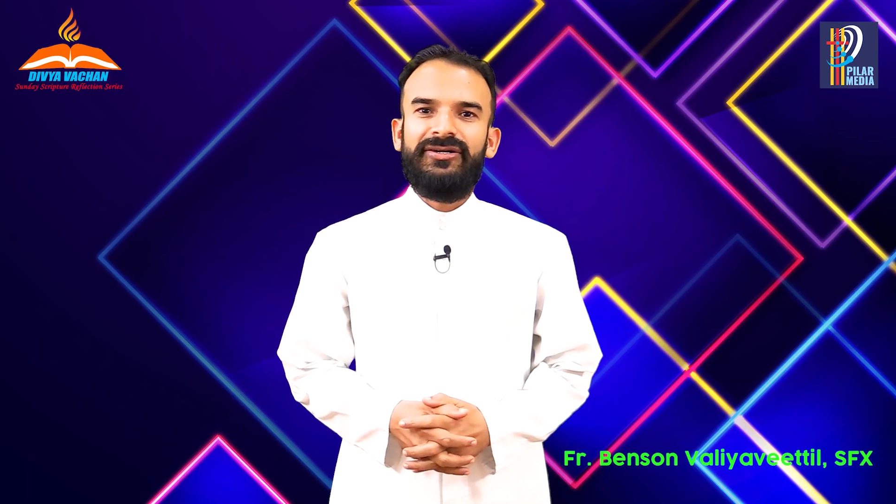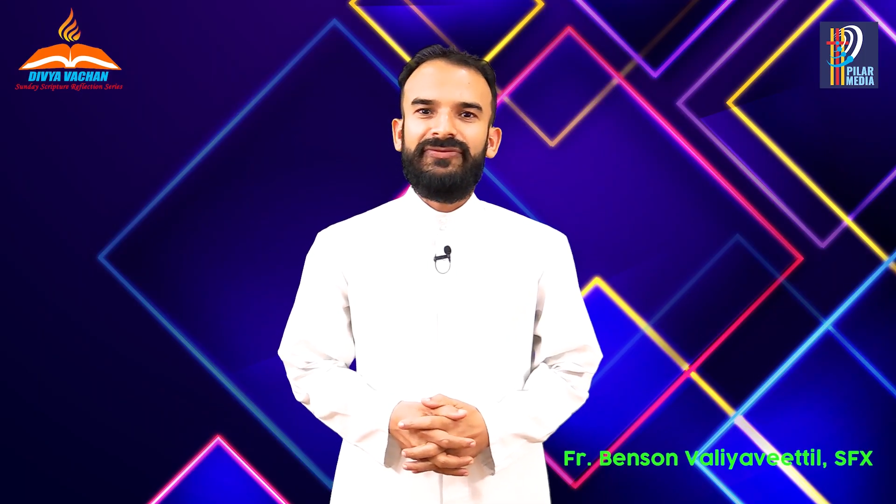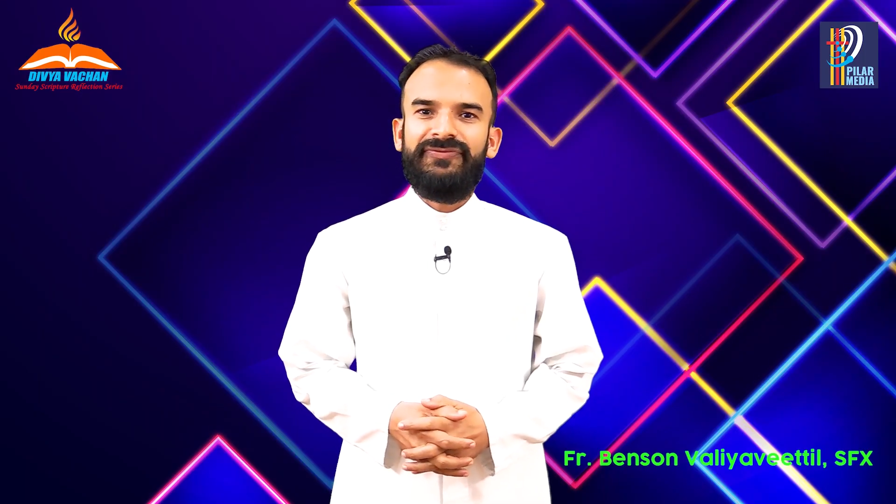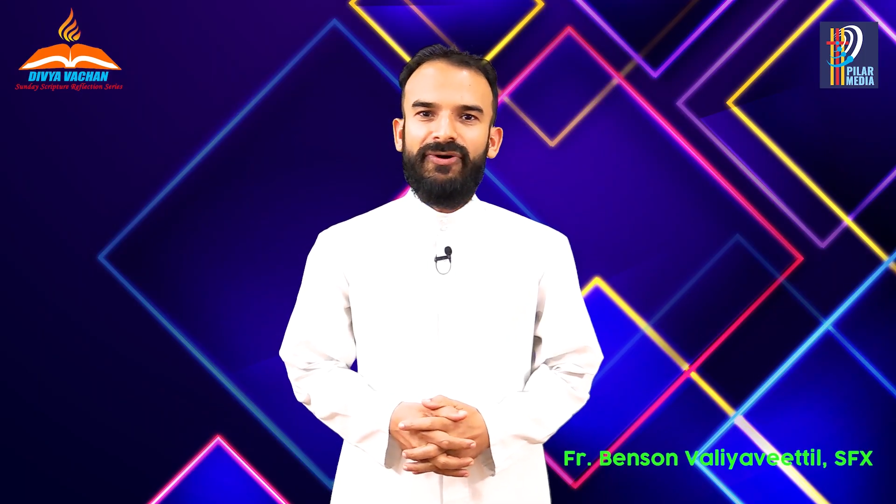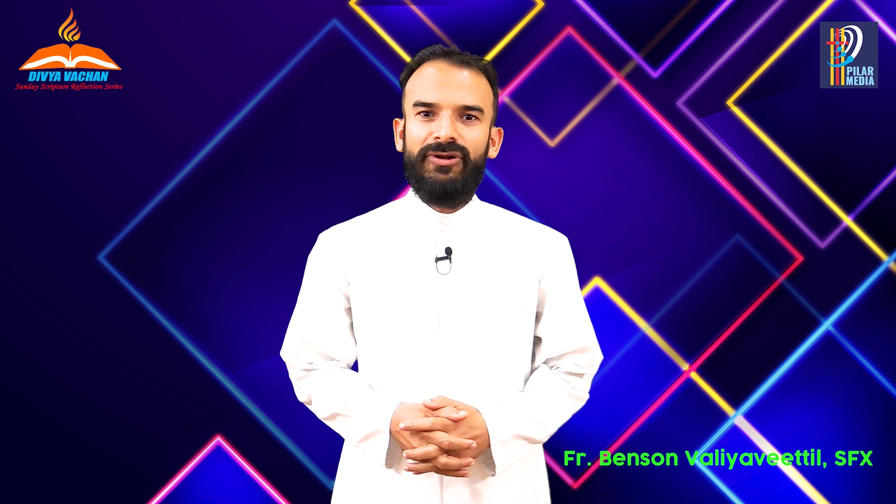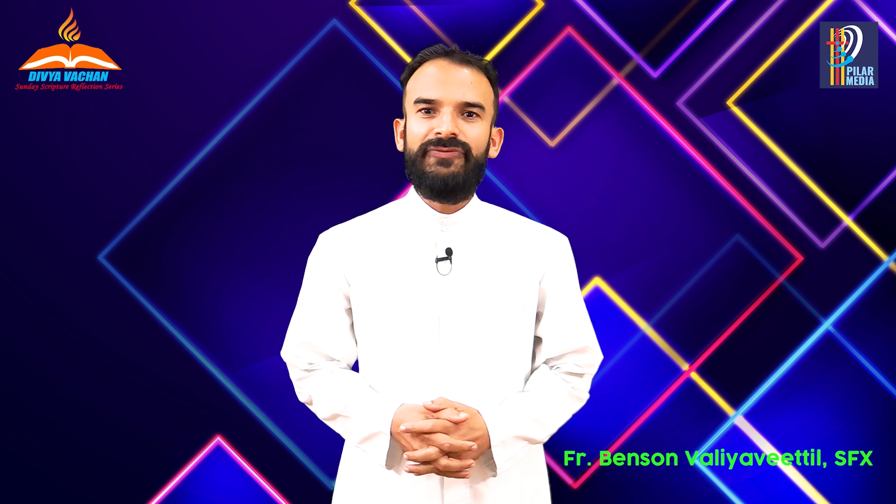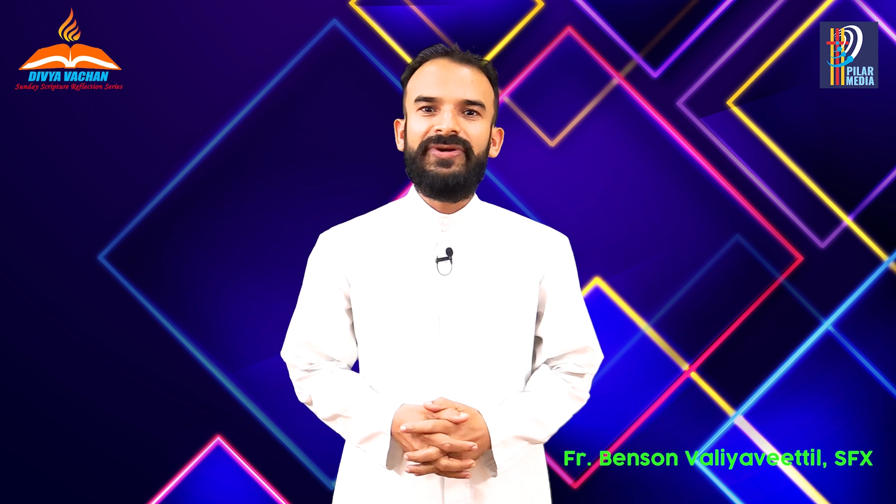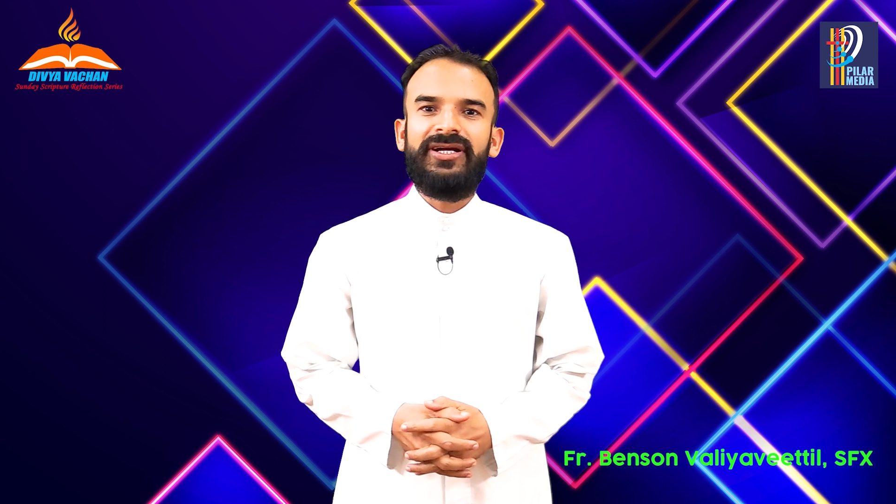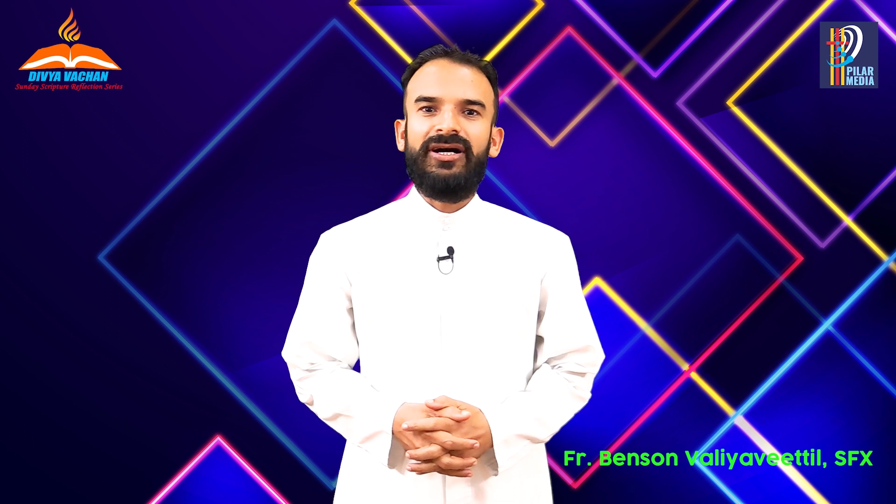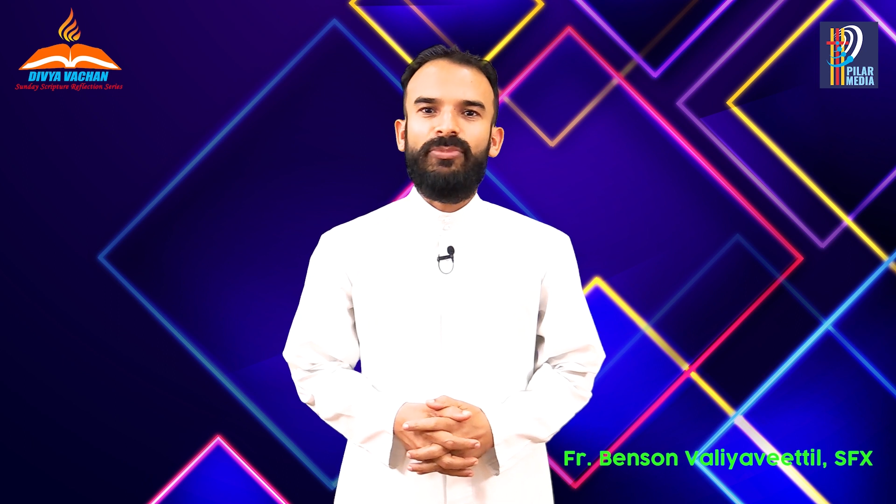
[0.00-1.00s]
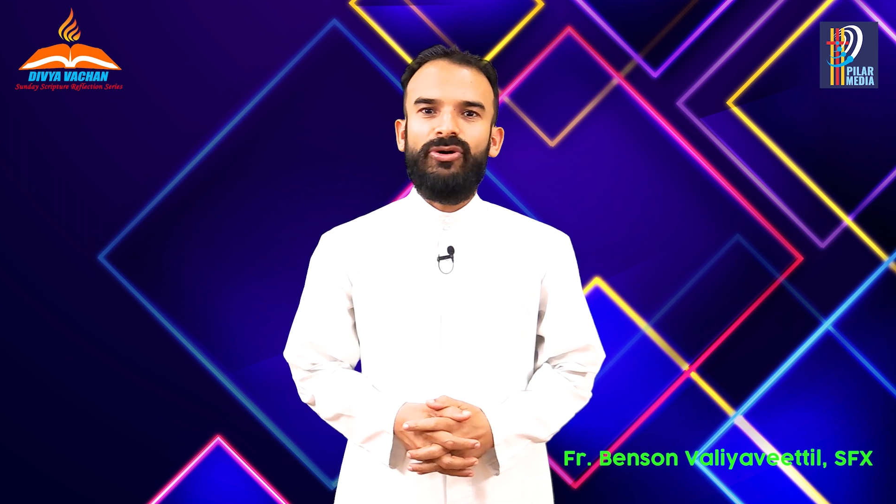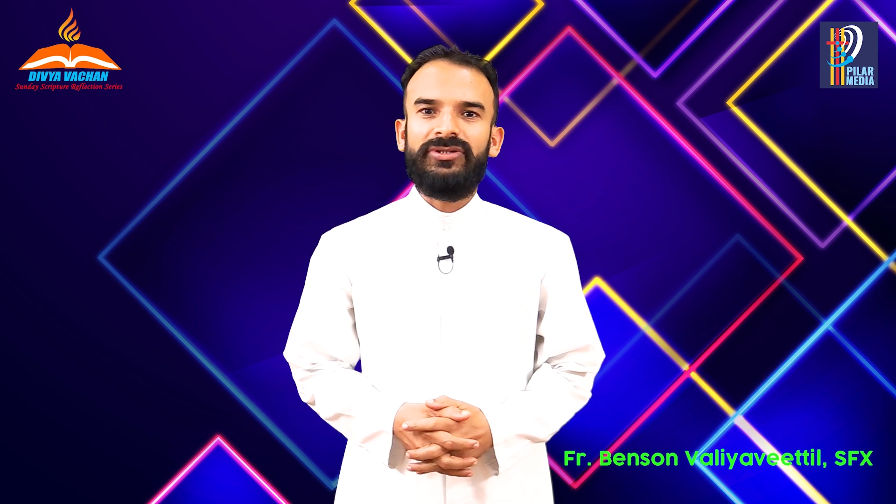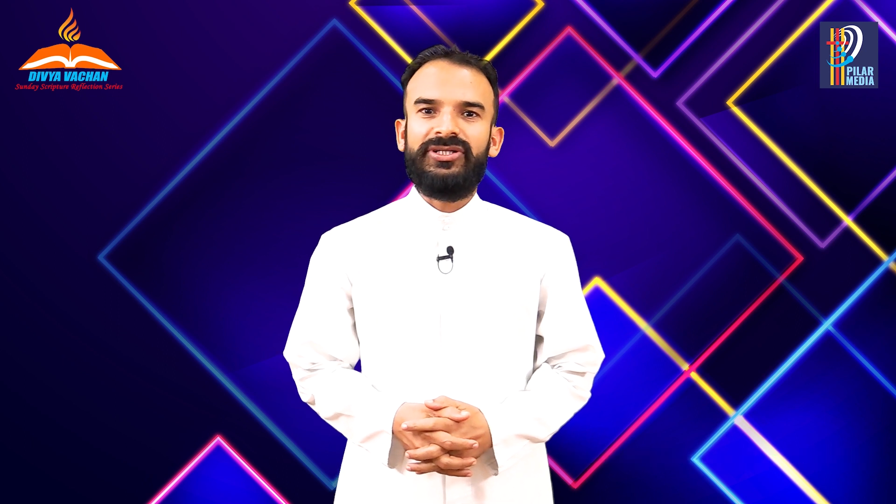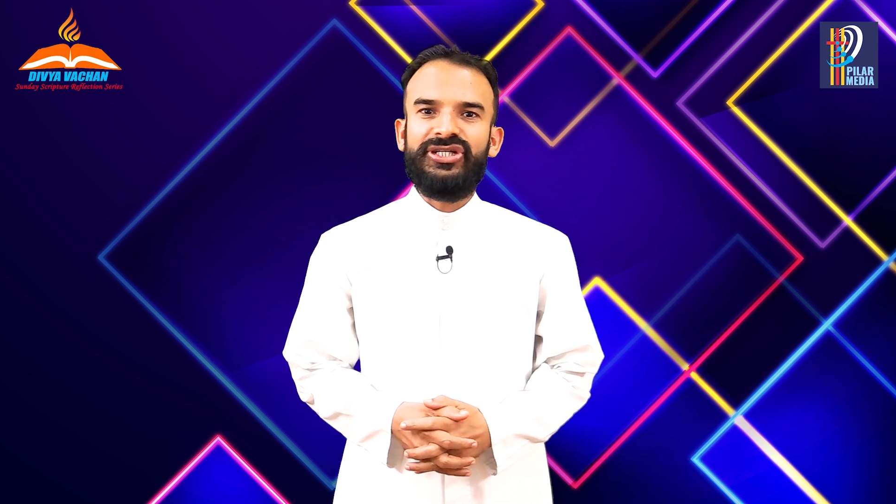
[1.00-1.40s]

following upon the